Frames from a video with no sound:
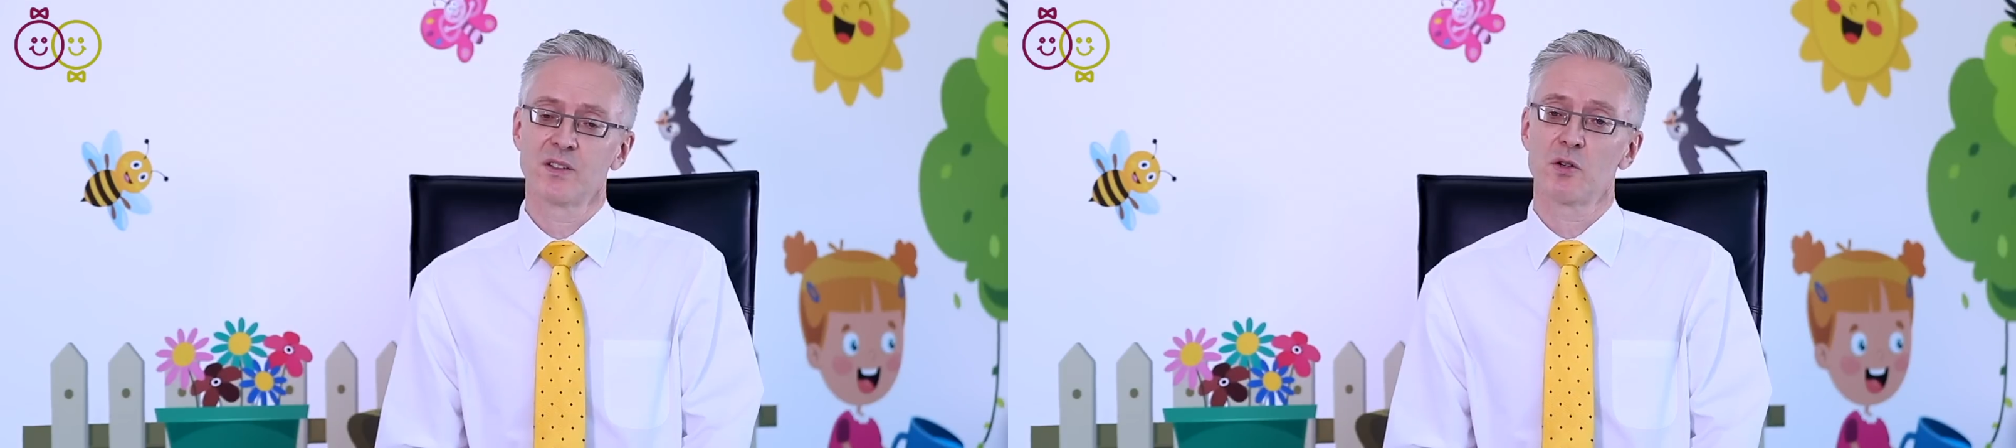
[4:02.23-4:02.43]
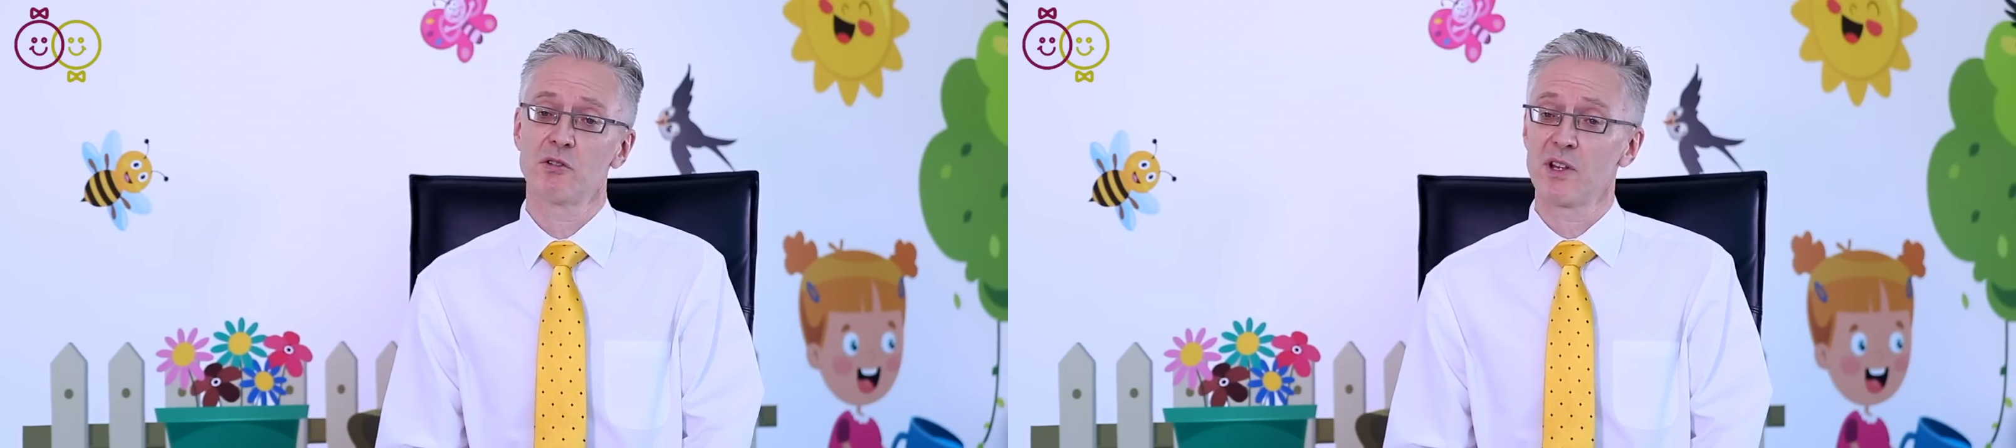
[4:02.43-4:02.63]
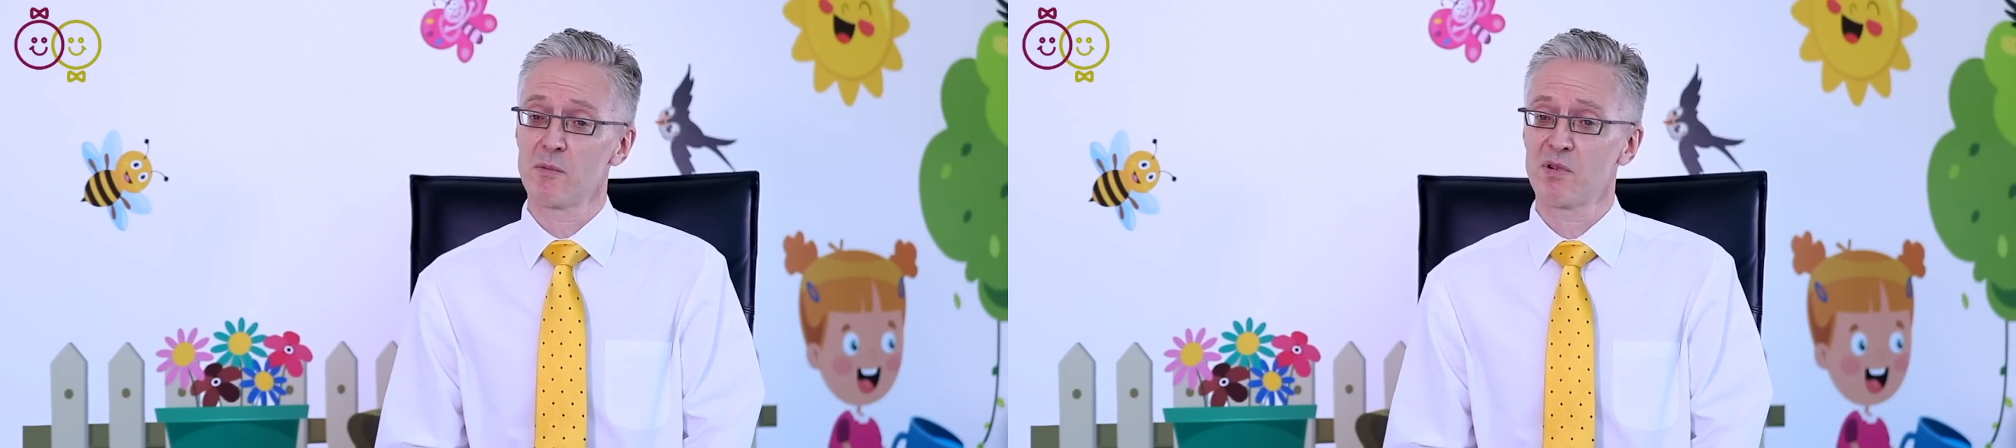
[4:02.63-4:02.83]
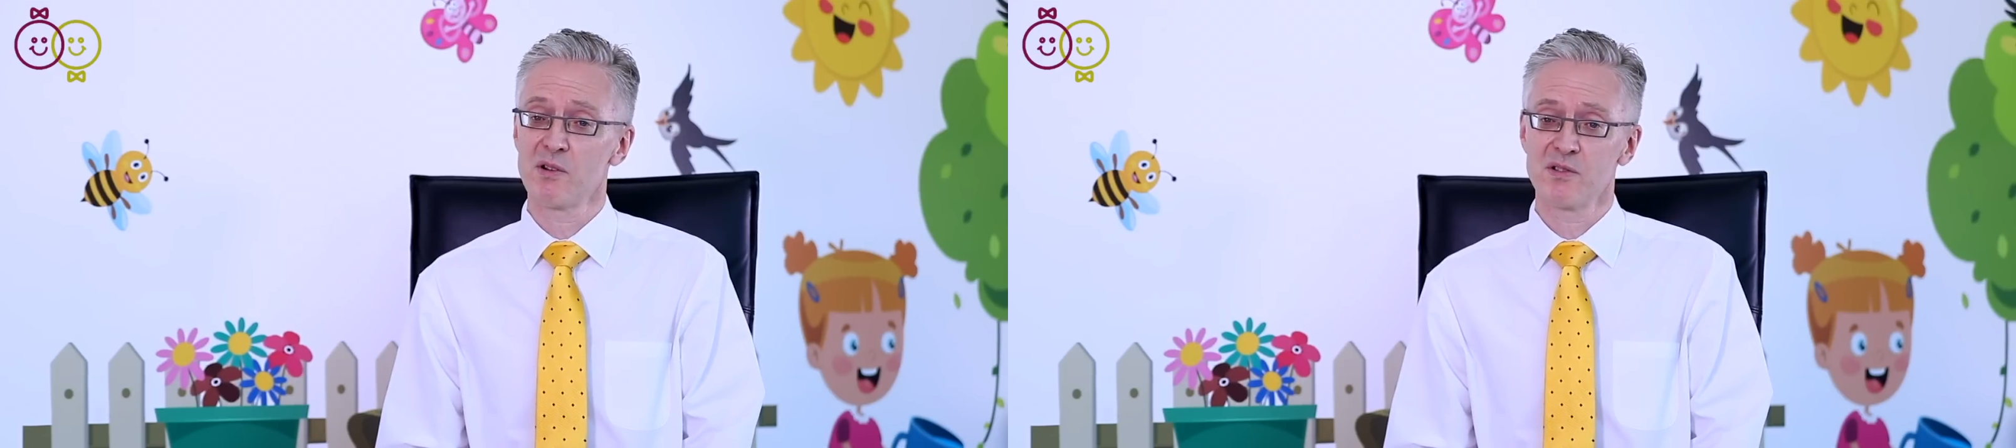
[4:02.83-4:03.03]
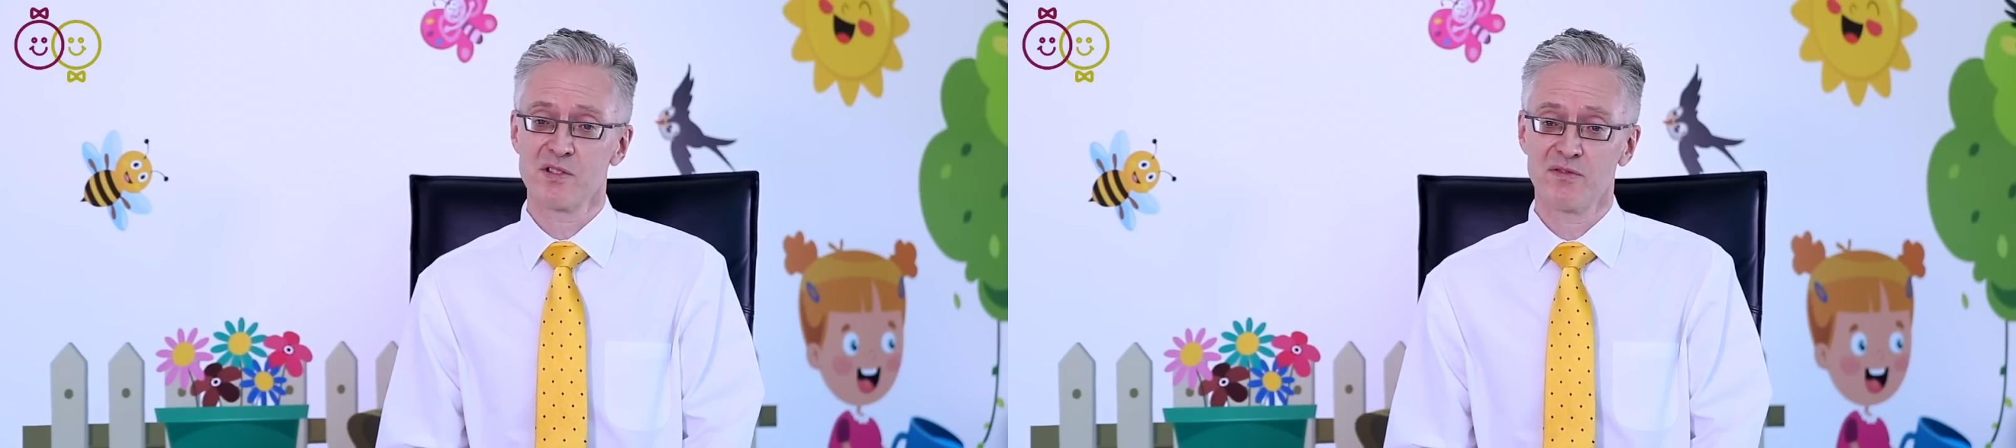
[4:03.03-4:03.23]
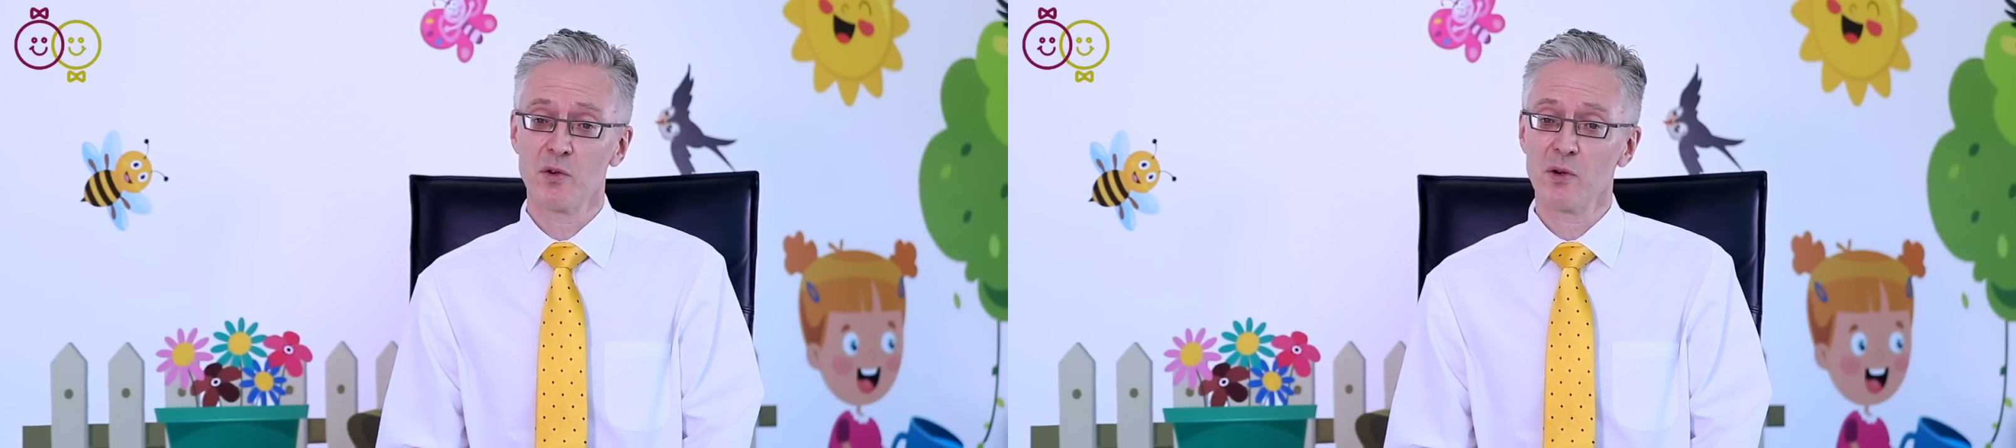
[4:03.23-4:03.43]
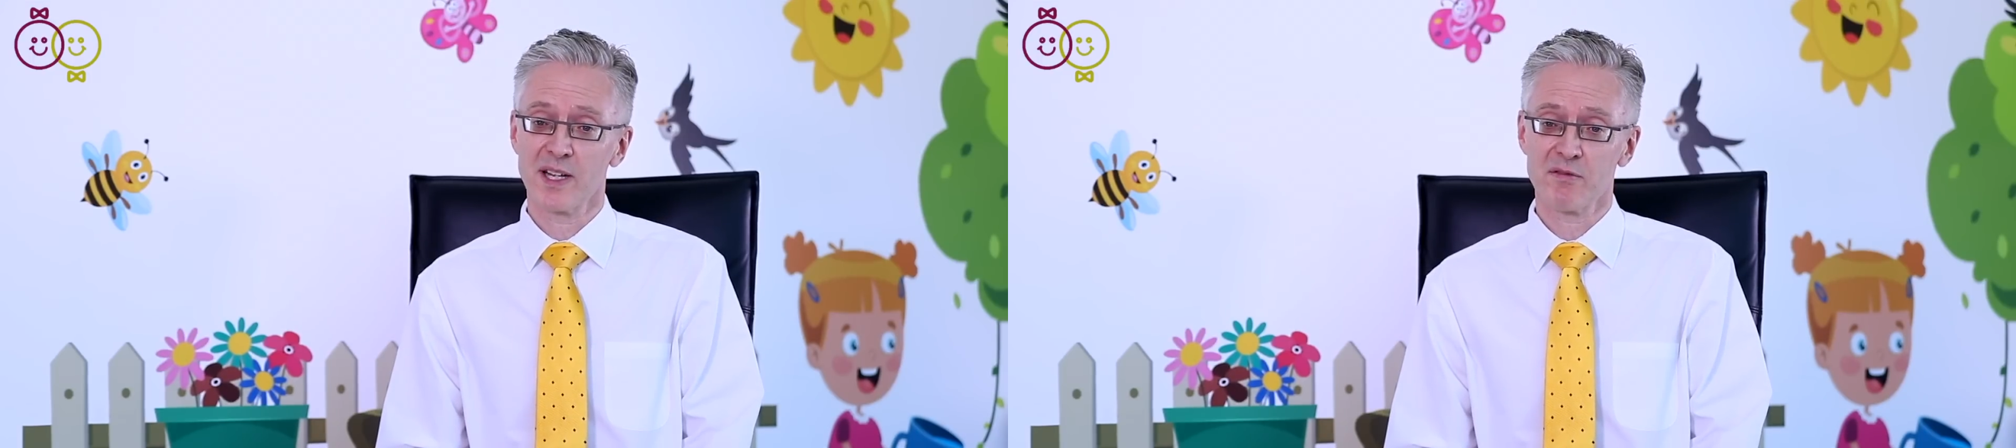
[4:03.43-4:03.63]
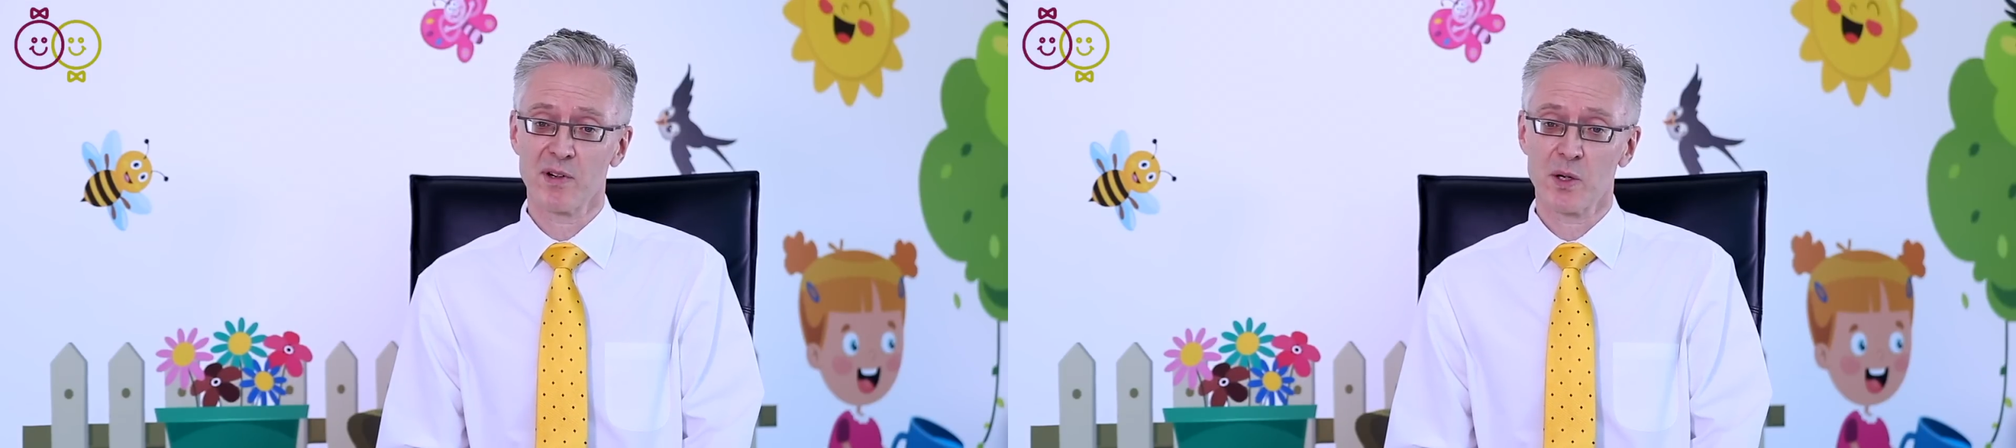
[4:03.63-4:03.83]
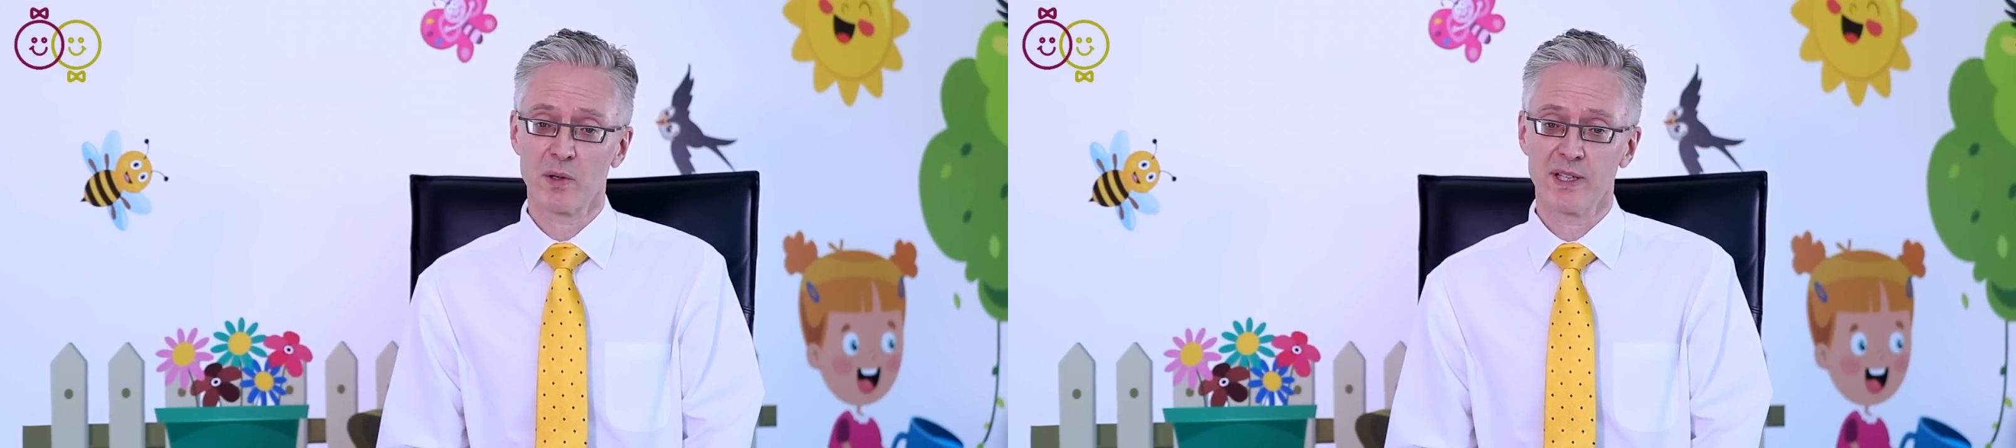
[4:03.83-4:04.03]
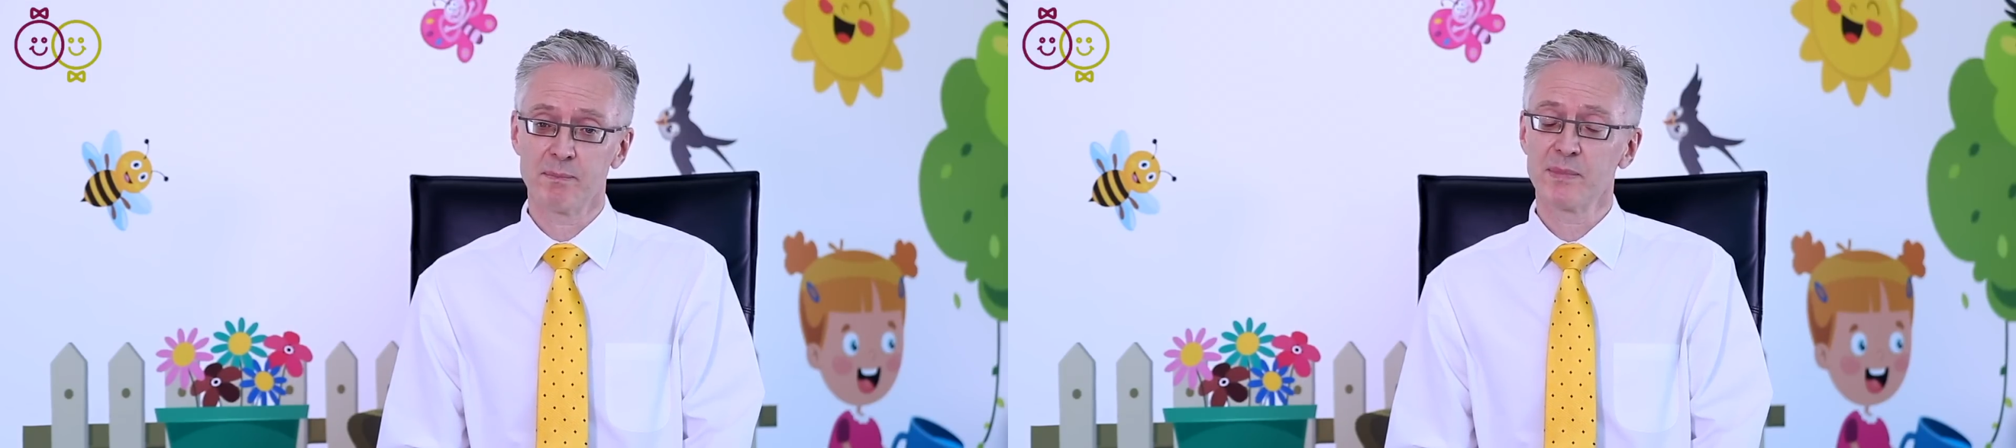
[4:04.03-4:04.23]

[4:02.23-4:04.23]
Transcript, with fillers: You're rather prone to falling frequently,